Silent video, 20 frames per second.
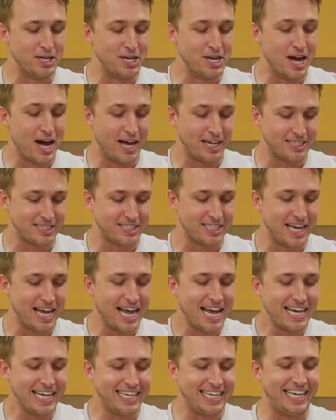nuts,
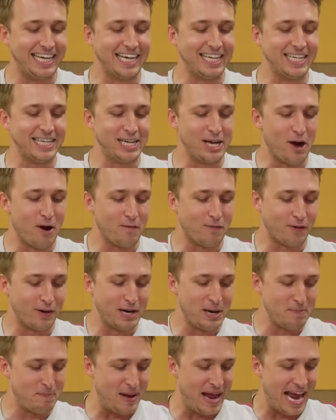keeling over
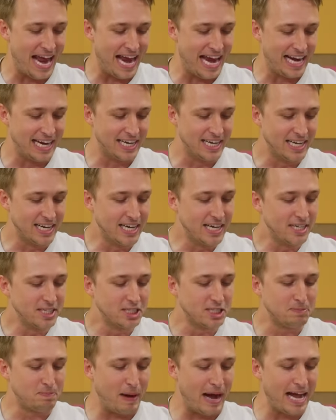in pain.
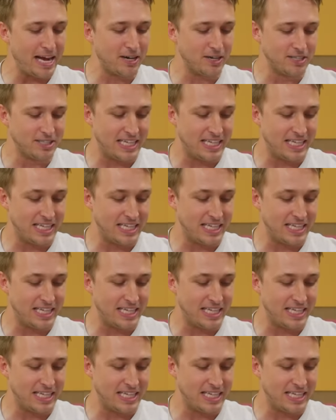Spider